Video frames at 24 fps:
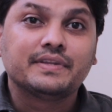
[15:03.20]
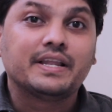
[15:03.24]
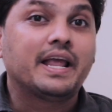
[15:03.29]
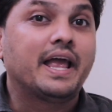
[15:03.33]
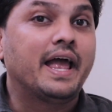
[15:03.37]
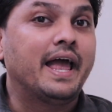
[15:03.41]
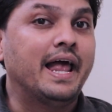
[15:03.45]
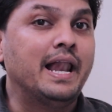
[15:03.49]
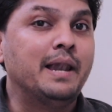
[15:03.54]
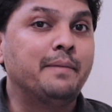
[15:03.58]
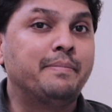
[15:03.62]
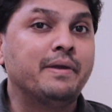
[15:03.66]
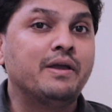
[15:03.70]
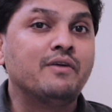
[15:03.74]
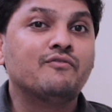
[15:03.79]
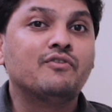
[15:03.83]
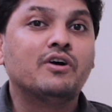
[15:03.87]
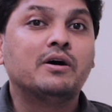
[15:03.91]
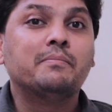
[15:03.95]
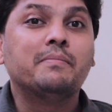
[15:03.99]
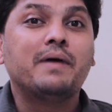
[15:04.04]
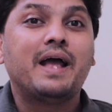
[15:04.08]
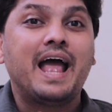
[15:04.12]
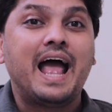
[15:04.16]
helping
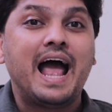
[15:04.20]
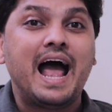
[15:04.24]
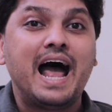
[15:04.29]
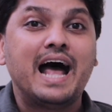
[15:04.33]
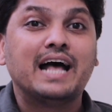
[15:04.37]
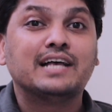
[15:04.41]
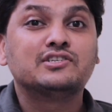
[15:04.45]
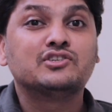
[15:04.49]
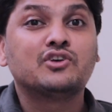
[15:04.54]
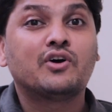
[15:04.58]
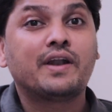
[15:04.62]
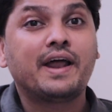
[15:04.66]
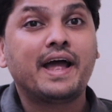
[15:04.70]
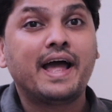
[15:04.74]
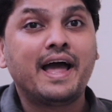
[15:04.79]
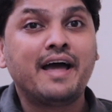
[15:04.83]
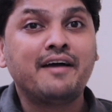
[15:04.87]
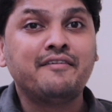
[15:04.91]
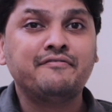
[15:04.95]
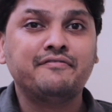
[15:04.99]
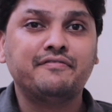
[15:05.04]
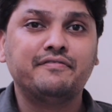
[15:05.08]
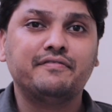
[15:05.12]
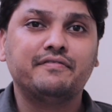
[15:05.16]
verb has or
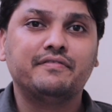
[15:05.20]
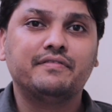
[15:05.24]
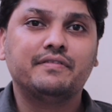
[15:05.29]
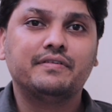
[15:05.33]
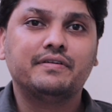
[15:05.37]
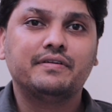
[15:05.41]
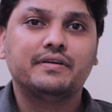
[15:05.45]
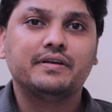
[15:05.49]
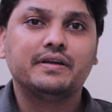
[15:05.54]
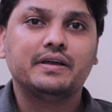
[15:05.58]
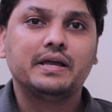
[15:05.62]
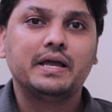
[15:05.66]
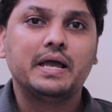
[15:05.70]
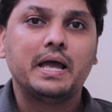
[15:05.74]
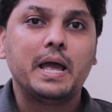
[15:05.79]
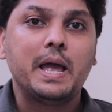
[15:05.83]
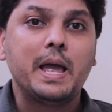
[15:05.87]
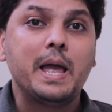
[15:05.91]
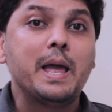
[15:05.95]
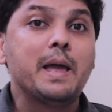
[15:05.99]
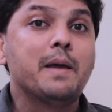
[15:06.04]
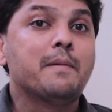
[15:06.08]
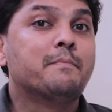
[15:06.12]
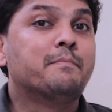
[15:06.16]
have,
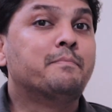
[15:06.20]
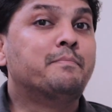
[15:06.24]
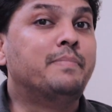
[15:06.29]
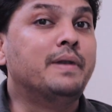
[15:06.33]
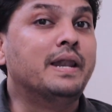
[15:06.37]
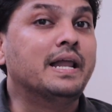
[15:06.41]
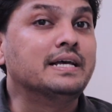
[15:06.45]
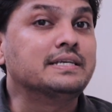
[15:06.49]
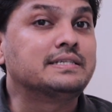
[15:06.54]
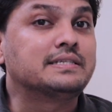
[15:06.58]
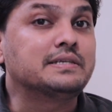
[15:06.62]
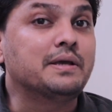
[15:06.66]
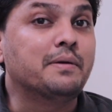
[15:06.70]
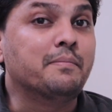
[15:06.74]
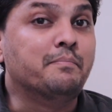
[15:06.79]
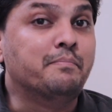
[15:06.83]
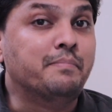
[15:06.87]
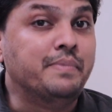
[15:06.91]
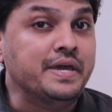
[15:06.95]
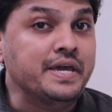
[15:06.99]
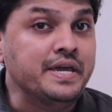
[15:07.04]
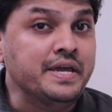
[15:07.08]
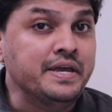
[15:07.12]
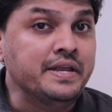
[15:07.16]
plus
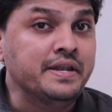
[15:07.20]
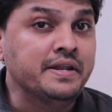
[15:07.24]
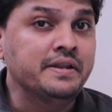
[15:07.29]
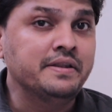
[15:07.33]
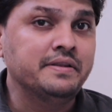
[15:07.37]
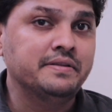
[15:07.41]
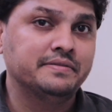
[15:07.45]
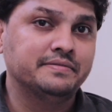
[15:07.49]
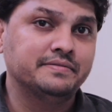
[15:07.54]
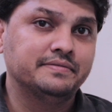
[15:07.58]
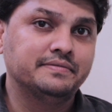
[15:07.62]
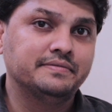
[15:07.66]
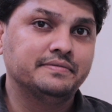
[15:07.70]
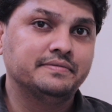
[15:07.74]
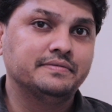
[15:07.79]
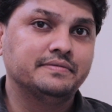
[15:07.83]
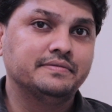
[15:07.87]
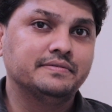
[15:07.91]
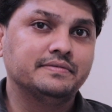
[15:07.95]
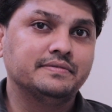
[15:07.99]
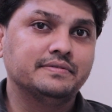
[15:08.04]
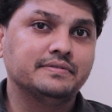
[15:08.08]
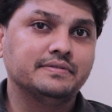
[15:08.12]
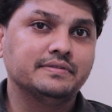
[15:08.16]
been,
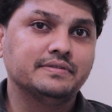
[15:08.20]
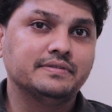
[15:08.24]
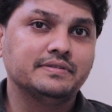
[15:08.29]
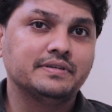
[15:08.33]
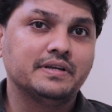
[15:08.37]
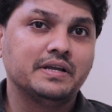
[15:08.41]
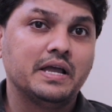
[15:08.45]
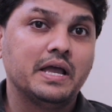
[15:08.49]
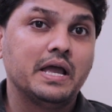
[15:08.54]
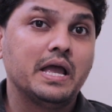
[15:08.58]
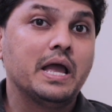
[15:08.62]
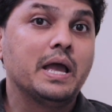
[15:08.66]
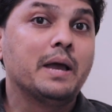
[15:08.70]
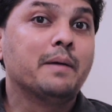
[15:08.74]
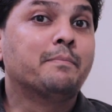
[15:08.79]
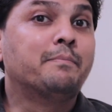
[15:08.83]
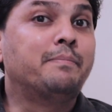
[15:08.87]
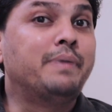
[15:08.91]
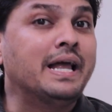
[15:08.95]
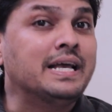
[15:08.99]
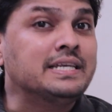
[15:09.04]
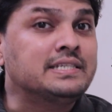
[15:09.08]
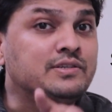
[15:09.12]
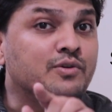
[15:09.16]

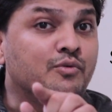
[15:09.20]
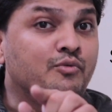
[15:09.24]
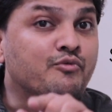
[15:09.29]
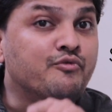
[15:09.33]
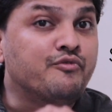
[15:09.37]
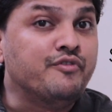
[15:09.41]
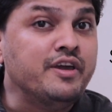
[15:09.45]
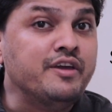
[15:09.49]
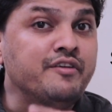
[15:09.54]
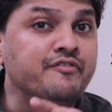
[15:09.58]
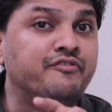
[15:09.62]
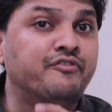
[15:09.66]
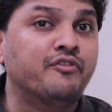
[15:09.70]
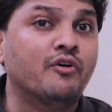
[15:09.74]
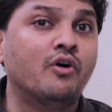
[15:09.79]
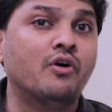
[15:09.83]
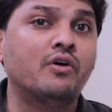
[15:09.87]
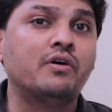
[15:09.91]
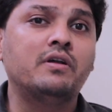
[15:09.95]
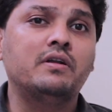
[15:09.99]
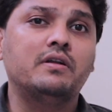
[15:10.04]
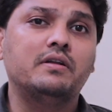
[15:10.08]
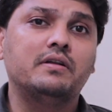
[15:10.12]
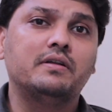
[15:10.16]
plus
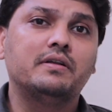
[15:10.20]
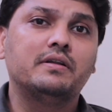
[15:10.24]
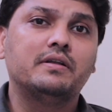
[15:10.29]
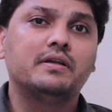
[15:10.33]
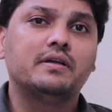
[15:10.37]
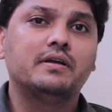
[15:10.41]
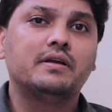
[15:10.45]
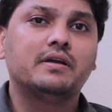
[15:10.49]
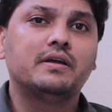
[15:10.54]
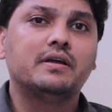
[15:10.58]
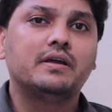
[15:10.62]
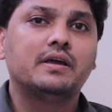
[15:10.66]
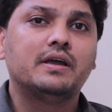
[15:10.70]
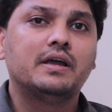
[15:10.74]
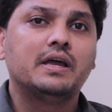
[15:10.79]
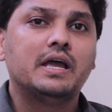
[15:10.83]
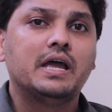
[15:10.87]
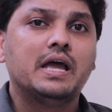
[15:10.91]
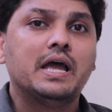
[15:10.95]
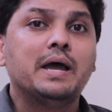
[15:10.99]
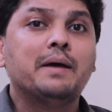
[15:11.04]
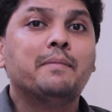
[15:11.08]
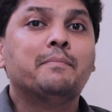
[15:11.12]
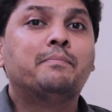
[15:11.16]
V4,
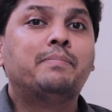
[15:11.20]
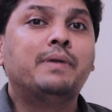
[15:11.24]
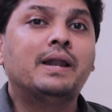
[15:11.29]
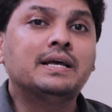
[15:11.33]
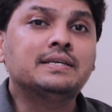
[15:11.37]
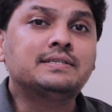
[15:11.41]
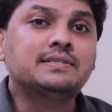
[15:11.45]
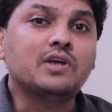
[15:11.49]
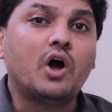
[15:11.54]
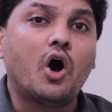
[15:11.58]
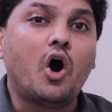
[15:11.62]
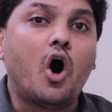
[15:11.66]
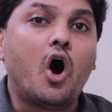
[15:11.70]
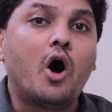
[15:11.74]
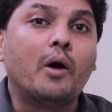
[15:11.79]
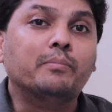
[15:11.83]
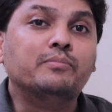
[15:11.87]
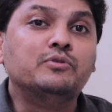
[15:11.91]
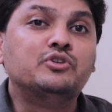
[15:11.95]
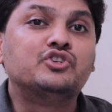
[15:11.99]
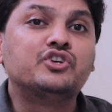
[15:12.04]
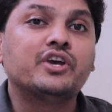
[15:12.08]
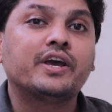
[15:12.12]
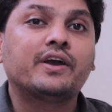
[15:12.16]
plus
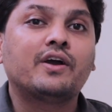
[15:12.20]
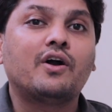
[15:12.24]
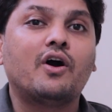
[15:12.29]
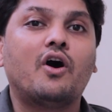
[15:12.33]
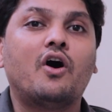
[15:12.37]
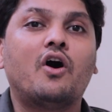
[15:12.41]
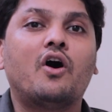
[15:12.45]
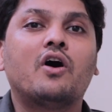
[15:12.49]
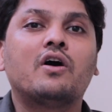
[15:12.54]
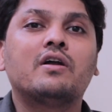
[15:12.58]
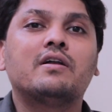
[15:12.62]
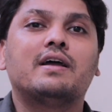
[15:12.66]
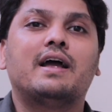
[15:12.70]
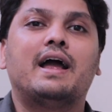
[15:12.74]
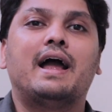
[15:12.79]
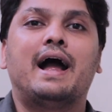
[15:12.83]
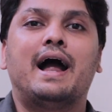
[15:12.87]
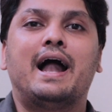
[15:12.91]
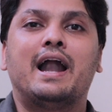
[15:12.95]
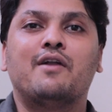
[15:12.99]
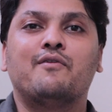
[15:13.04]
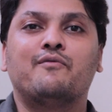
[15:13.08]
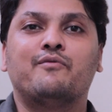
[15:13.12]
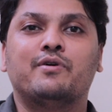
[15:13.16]
object or
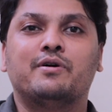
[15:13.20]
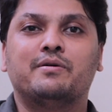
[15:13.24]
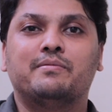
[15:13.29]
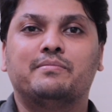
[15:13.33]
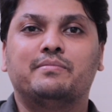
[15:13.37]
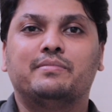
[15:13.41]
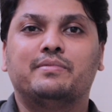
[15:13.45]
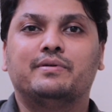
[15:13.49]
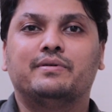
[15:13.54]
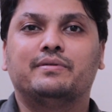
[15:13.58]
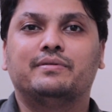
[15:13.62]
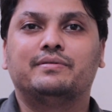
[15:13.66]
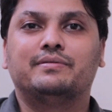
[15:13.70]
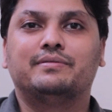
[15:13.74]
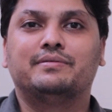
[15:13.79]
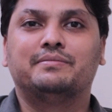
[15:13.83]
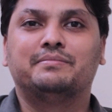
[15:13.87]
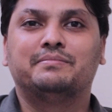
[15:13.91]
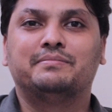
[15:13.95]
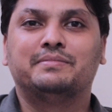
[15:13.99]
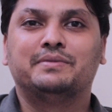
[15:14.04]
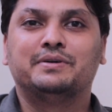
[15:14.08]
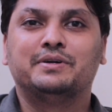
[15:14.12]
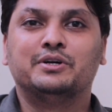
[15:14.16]
adverb.
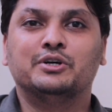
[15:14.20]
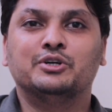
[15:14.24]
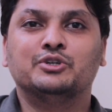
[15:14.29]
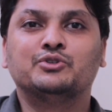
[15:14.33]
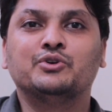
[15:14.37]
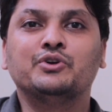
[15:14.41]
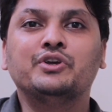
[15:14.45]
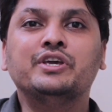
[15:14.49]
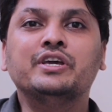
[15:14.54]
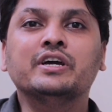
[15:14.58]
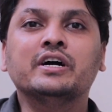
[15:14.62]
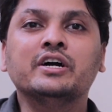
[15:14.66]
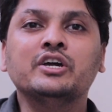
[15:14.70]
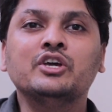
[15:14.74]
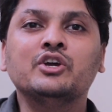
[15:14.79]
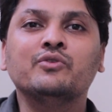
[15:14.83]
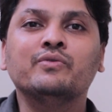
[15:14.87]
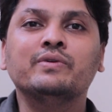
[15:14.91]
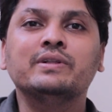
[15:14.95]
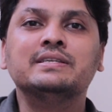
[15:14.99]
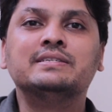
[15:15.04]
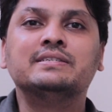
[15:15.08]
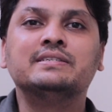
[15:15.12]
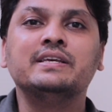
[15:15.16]
So here you
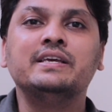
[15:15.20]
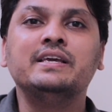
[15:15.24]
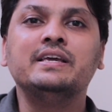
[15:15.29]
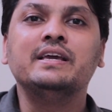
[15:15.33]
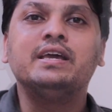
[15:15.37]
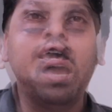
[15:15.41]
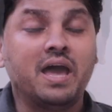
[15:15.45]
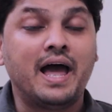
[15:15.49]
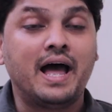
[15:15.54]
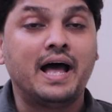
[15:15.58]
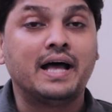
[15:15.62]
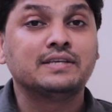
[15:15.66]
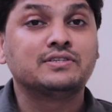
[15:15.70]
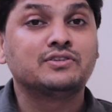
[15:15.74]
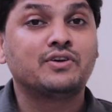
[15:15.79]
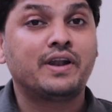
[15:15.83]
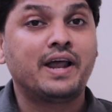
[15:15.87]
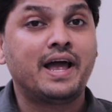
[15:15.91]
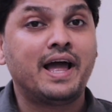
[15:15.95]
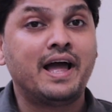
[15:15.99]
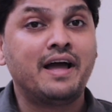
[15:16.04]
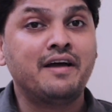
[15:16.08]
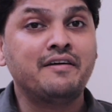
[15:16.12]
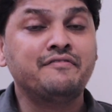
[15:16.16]
will see has or
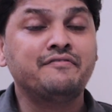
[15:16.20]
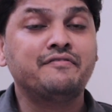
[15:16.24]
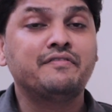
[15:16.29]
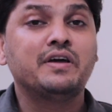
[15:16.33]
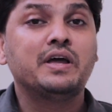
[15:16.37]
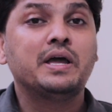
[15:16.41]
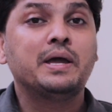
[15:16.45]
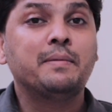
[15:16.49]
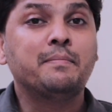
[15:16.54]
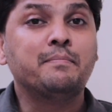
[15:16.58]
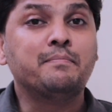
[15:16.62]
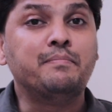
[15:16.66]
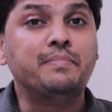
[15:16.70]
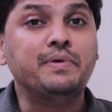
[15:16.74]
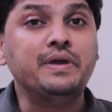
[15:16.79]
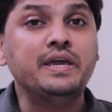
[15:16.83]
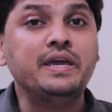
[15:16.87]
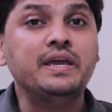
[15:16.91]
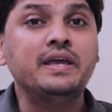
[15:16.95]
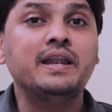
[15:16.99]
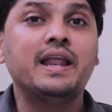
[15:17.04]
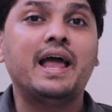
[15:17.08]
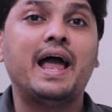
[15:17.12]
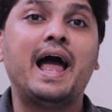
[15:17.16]
have,
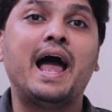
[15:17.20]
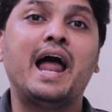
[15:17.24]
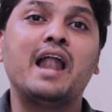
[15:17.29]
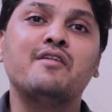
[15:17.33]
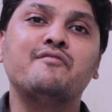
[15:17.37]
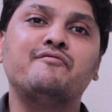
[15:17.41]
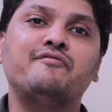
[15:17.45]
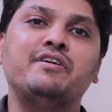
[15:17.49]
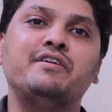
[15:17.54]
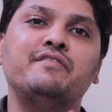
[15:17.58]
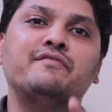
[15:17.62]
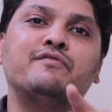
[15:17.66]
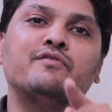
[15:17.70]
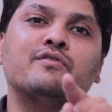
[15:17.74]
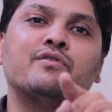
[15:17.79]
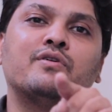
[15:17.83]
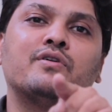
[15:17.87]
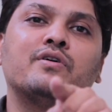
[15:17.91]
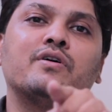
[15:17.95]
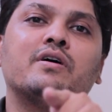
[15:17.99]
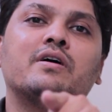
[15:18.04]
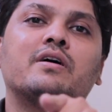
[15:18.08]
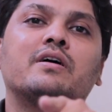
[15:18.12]
been and V4.